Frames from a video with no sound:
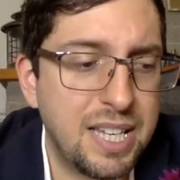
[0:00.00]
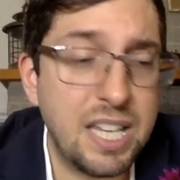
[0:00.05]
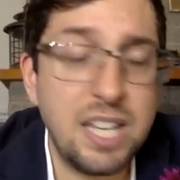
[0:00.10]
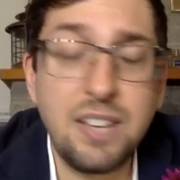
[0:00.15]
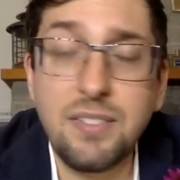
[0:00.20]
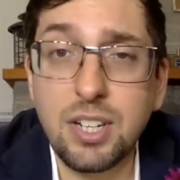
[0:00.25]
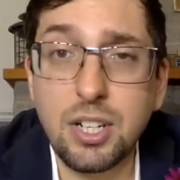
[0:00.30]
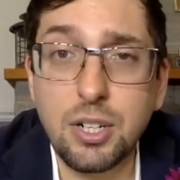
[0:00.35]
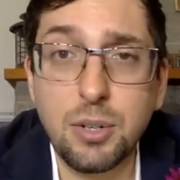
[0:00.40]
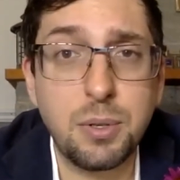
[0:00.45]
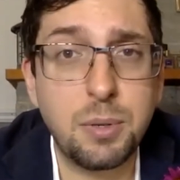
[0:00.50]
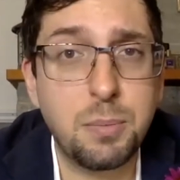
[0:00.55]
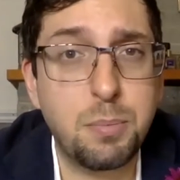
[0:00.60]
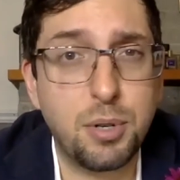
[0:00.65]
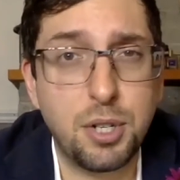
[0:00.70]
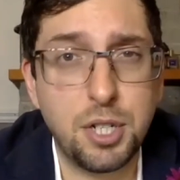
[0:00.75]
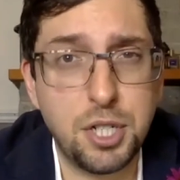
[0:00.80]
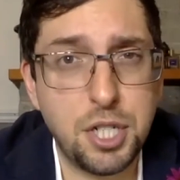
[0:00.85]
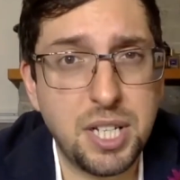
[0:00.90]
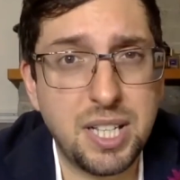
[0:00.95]
even though it
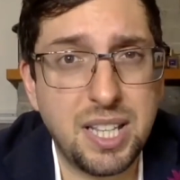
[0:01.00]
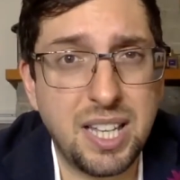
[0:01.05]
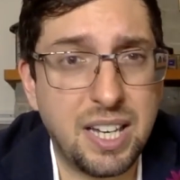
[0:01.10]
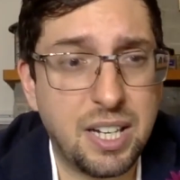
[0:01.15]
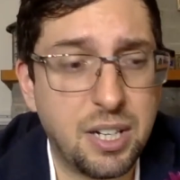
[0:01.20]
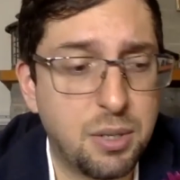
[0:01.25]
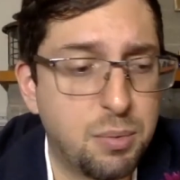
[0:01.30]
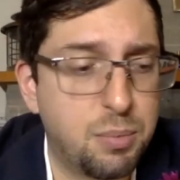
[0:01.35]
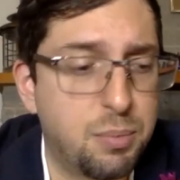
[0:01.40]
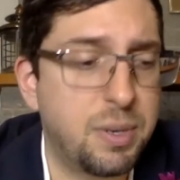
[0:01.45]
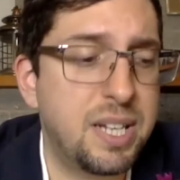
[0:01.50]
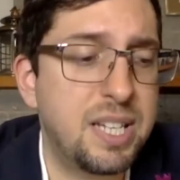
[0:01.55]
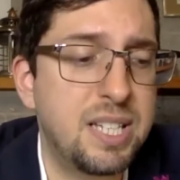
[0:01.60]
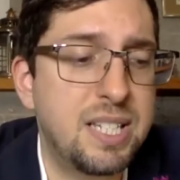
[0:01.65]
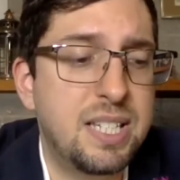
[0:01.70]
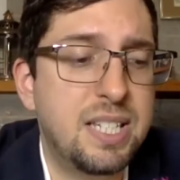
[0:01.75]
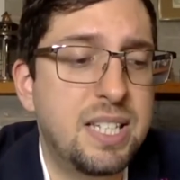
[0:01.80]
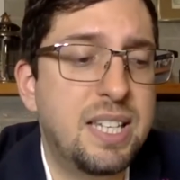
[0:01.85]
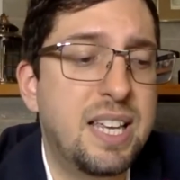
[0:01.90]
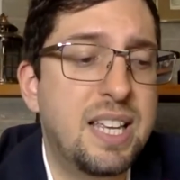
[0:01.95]
projects like
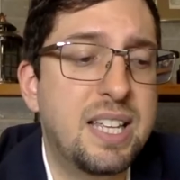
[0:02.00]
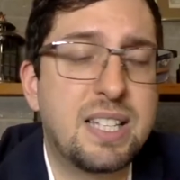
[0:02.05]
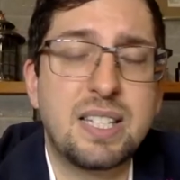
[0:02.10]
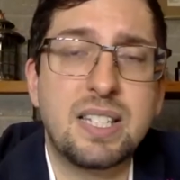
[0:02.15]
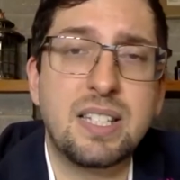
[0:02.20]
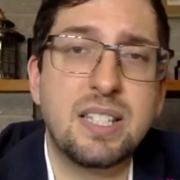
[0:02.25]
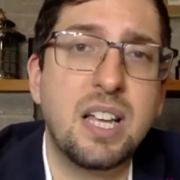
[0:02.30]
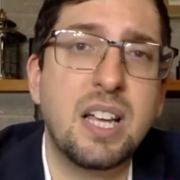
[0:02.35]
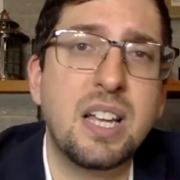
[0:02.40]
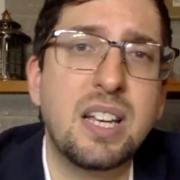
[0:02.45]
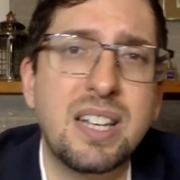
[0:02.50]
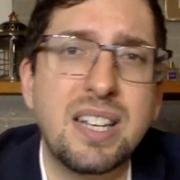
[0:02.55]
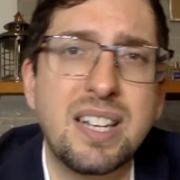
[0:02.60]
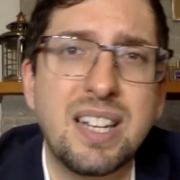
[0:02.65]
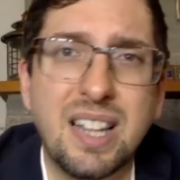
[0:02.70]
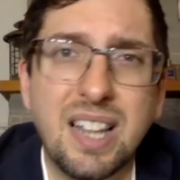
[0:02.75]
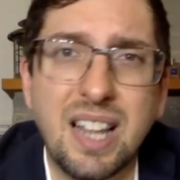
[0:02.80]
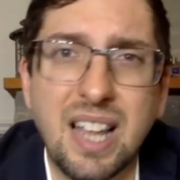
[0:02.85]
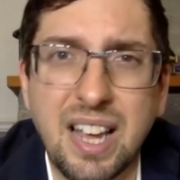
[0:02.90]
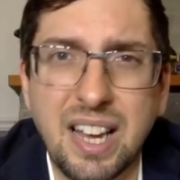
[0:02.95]
crazy, it's not
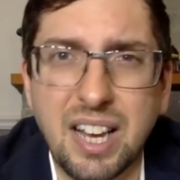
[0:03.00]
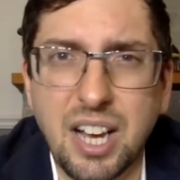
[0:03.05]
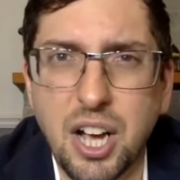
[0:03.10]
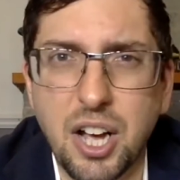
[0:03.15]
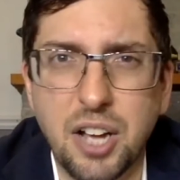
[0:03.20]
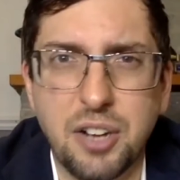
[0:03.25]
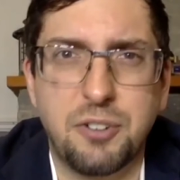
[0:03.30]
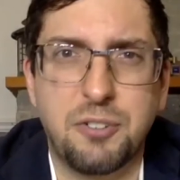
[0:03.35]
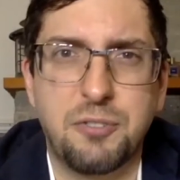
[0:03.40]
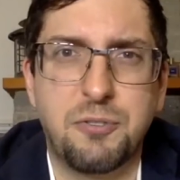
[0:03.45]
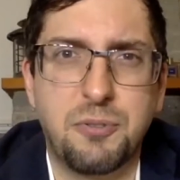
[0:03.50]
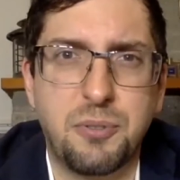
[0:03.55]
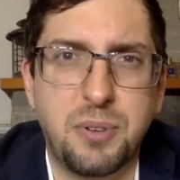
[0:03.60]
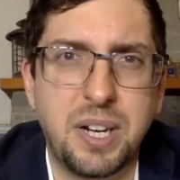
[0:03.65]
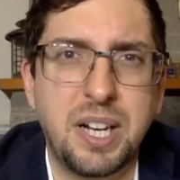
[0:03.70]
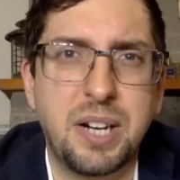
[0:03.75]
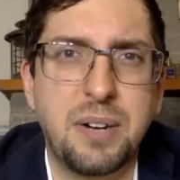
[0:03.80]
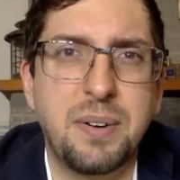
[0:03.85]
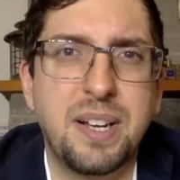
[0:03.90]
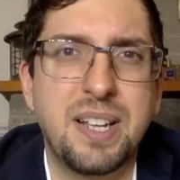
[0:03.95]
like other
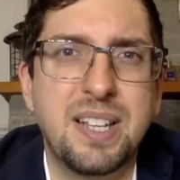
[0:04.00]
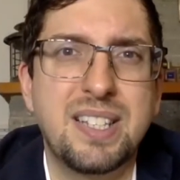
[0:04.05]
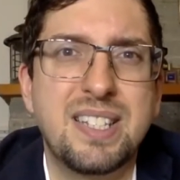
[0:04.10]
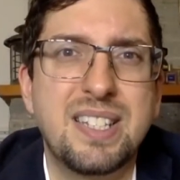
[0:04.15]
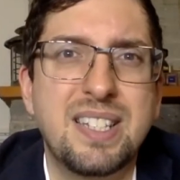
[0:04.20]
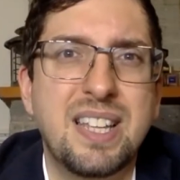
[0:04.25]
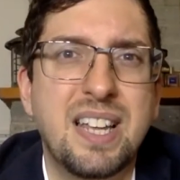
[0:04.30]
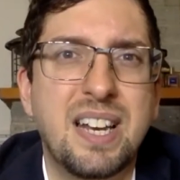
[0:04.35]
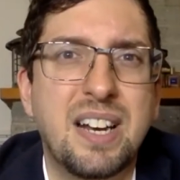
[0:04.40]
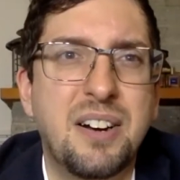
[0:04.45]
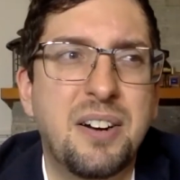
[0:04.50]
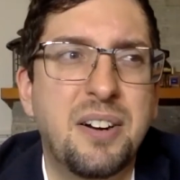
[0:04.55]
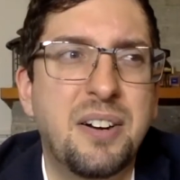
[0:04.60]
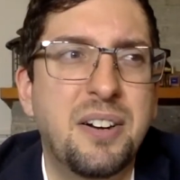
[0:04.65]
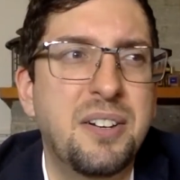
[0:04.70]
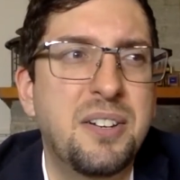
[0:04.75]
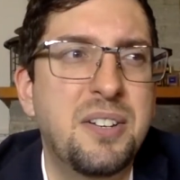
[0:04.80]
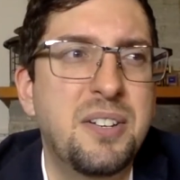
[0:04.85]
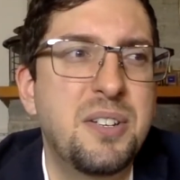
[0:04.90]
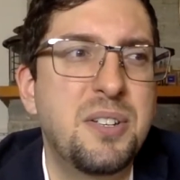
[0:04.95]
fragrance that are
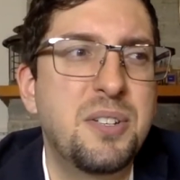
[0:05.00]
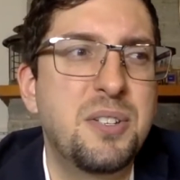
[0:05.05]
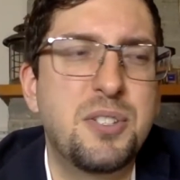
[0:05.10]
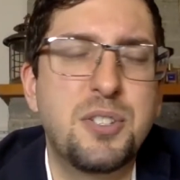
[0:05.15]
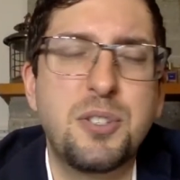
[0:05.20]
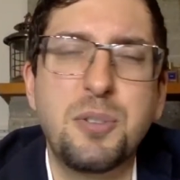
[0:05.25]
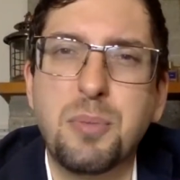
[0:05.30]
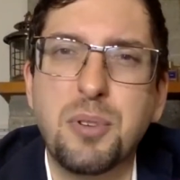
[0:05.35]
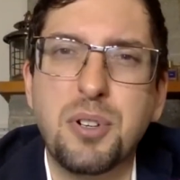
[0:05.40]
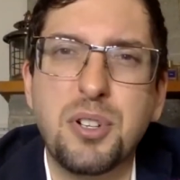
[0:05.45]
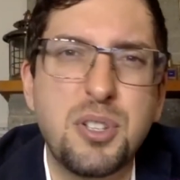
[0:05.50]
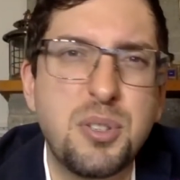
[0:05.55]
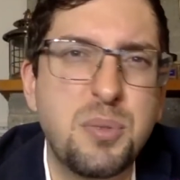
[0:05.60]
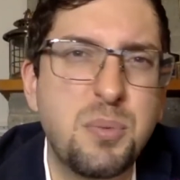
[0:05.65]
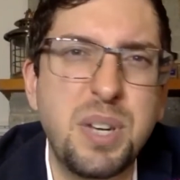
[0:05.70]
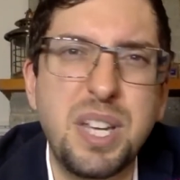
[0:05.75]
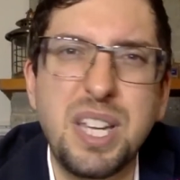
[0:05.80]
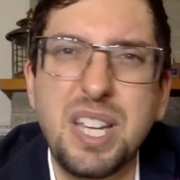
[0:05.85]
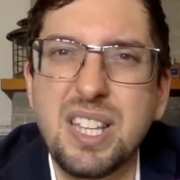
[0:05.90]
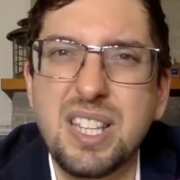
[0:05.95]
super
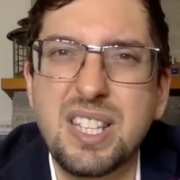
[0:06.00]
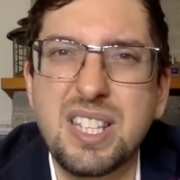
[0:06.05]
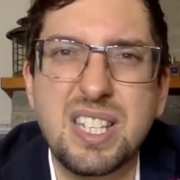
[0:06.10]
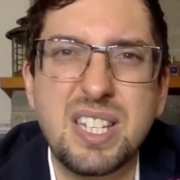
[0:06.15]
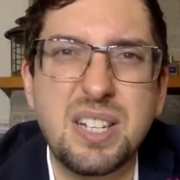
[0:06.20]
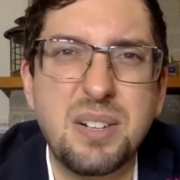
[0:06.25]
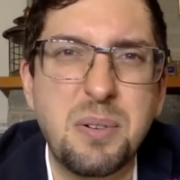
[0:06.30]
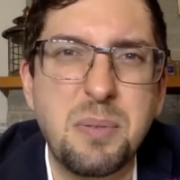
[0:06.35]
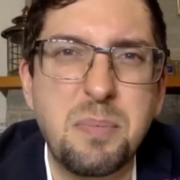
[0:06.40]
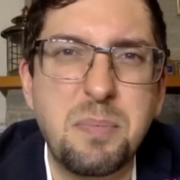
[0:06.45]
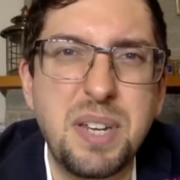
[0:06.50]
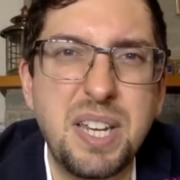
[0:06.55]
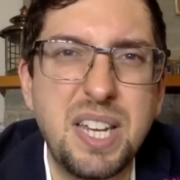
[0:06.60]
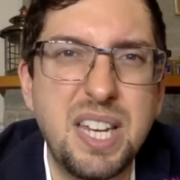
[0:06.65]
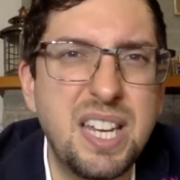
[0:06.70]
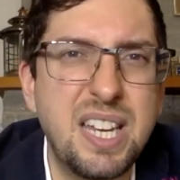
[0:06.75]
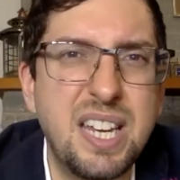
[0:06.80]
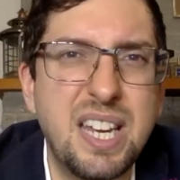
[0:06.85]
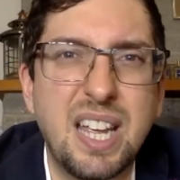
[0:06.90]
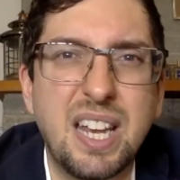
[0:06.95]
sweet,
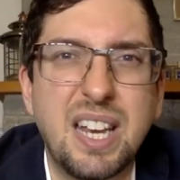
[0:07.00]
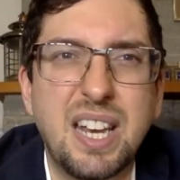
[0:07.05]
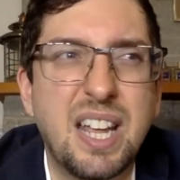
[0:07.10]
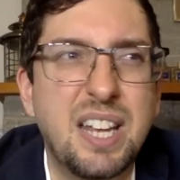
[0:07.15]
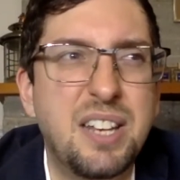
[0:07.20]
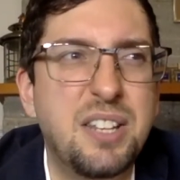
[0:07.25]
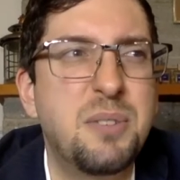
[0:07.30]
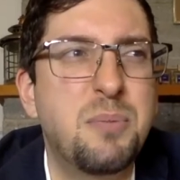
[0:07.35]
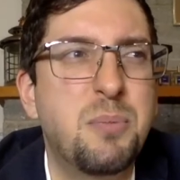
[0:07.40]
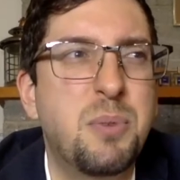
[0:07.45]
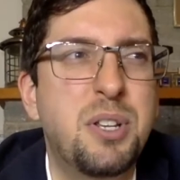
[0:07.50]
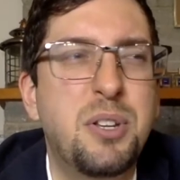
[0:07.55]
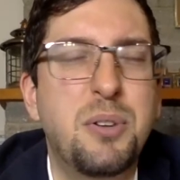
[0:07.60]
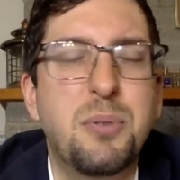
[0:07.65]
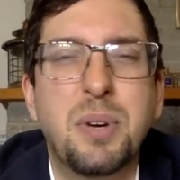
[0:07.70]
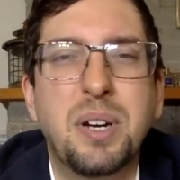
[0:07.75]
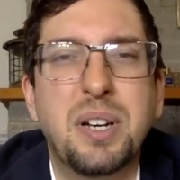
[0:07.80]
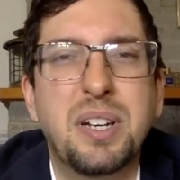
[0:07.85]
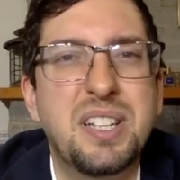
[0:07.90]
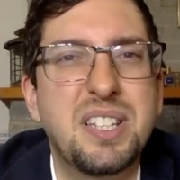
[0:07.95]
syrupy, and that when you
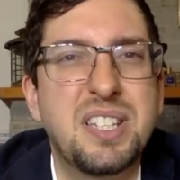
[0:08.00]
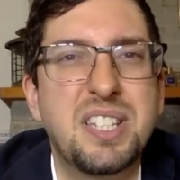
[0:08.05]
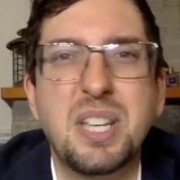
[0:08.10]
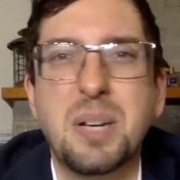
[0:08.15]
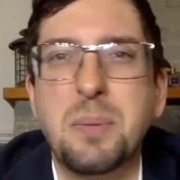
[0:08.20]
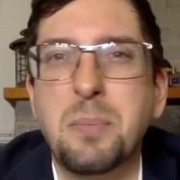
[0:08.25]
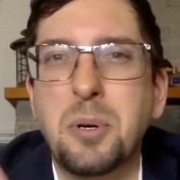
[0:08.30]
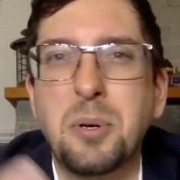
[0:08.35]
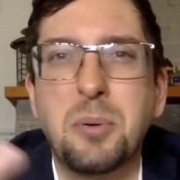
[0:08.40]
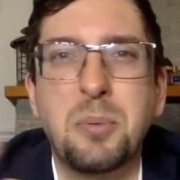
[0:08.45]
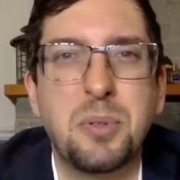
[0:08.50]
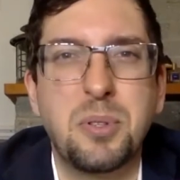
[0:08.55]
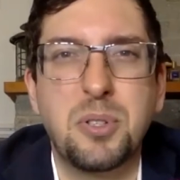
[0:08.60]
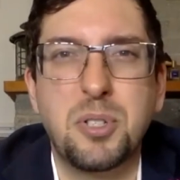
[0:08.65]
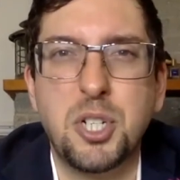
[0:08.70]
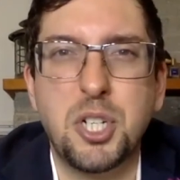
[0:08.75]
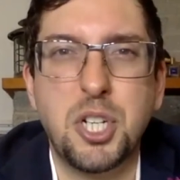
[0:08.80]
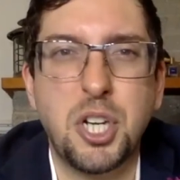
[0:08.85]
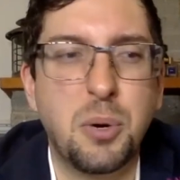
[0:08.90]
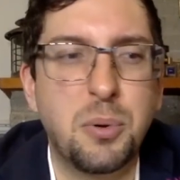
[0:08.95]
wear it in summer, it will
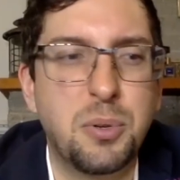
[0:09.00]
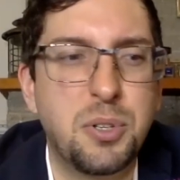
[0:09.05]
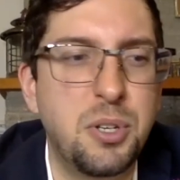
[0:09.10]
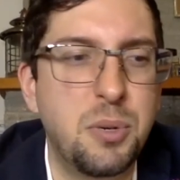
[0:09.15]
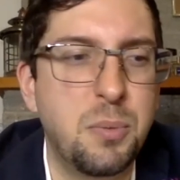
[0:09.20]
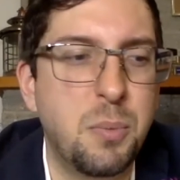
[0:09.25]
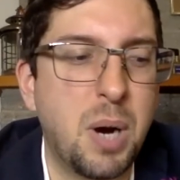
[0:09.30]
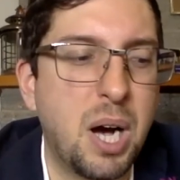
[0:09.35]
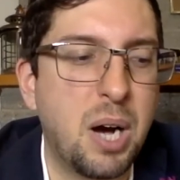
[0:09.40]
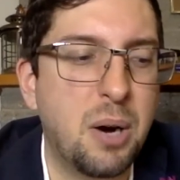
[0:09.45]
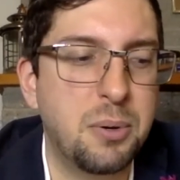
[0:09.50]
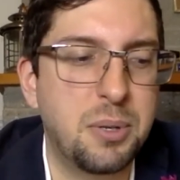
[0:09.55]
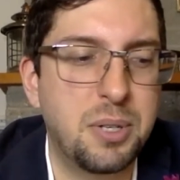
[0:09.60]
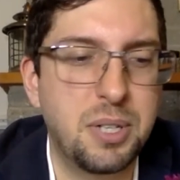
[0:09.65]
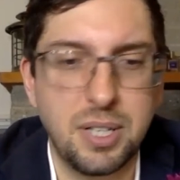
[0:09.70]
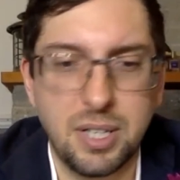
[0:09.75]
choke you out.